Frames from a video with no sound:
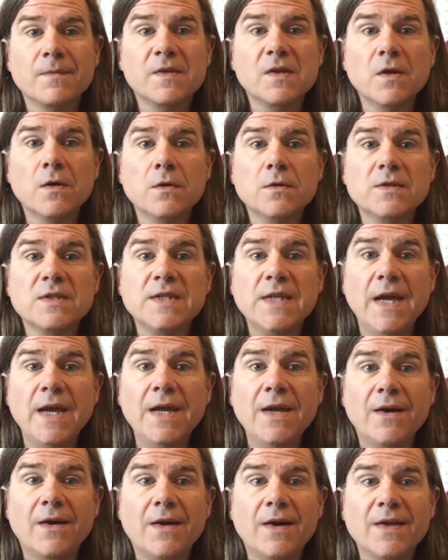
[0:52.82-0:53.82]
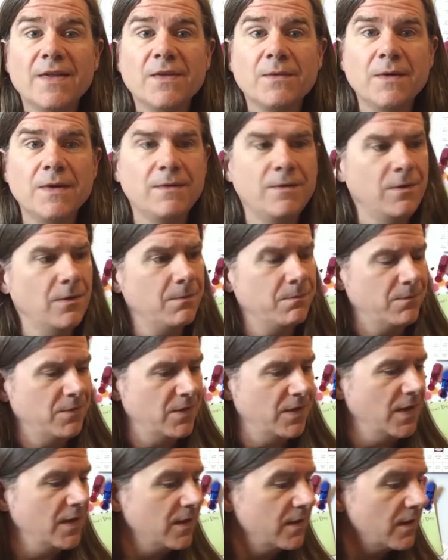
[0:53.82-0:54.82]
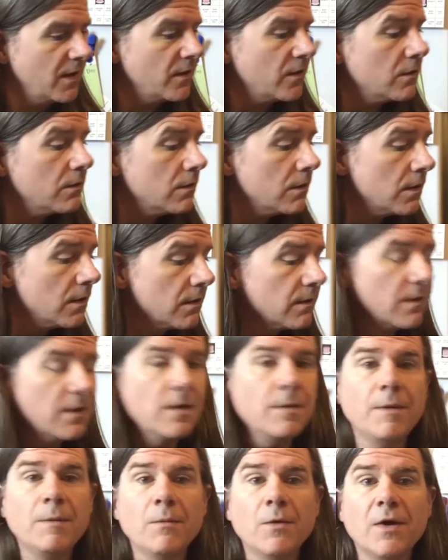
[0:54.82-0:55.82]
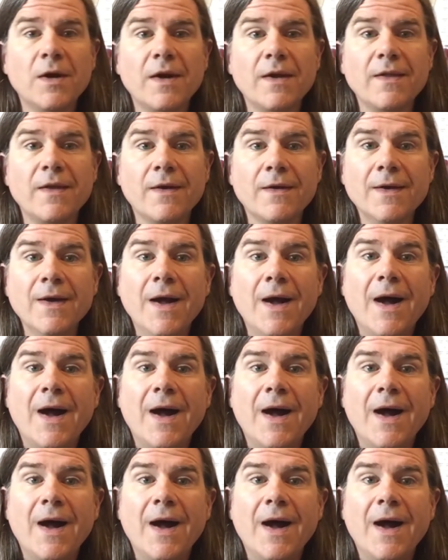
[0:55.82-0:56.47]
So today on you're getting another, a little bit more out of there.